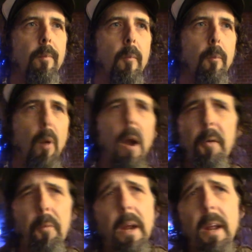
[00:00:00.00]

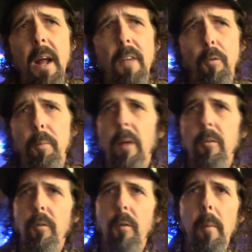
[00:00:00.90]
Brian Regan has a
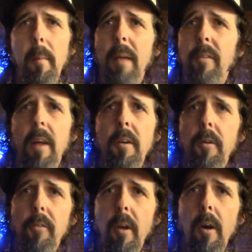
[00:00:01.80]
special from about 10
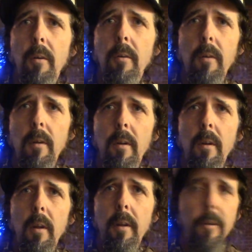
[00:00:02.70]
years ago.
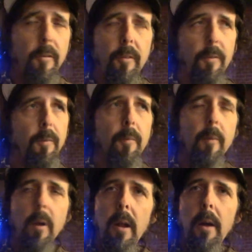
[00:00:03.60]
It's just
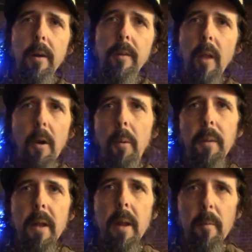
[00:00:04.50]
hilarious. I don't know what
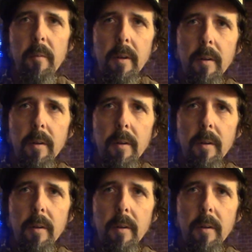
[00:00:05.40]
the name of it is,